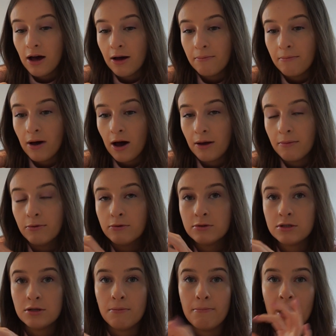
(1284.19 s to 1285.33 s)
I
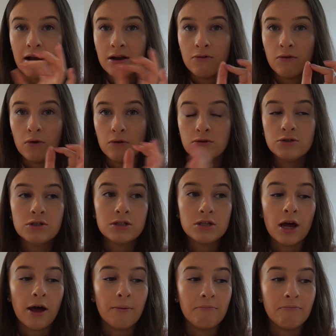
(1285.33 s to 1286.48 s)
bought some macarons
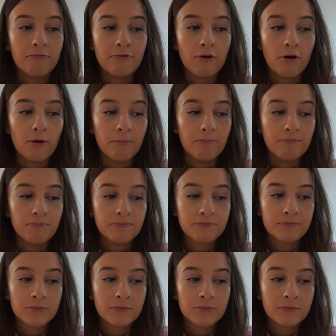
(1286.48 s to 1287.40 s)
from